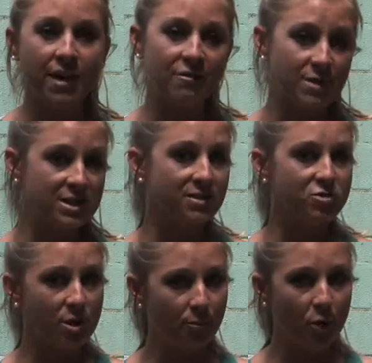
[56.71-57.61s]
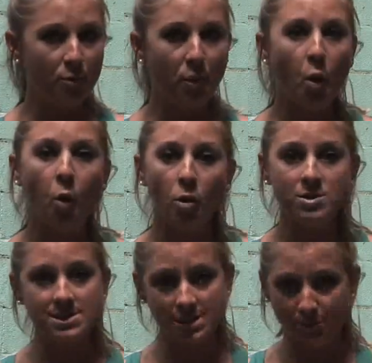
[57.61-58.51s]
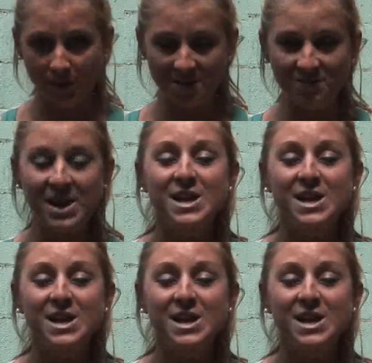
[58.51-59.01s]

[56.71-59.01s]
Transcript: five minutes of jump rope or skipping.